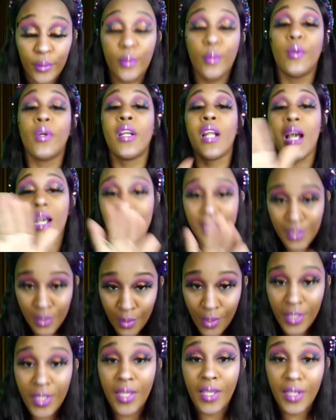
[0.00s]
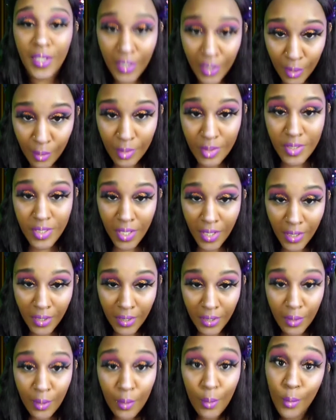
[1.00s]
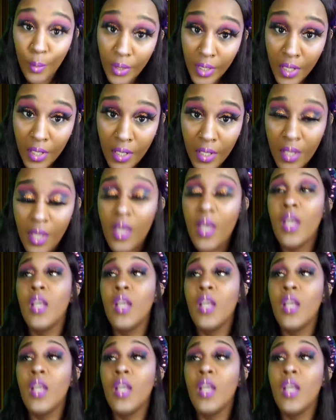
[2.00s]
when I start getting irritated. Okay.